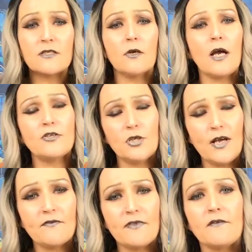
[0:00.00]
So I do
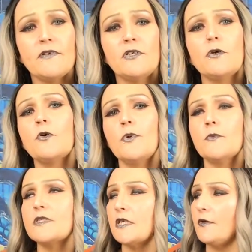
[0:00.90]
have that video coming
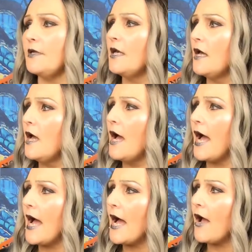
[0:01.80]
up soon.
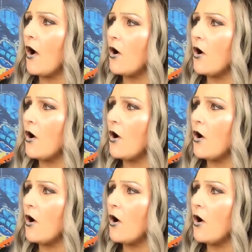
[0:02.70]
I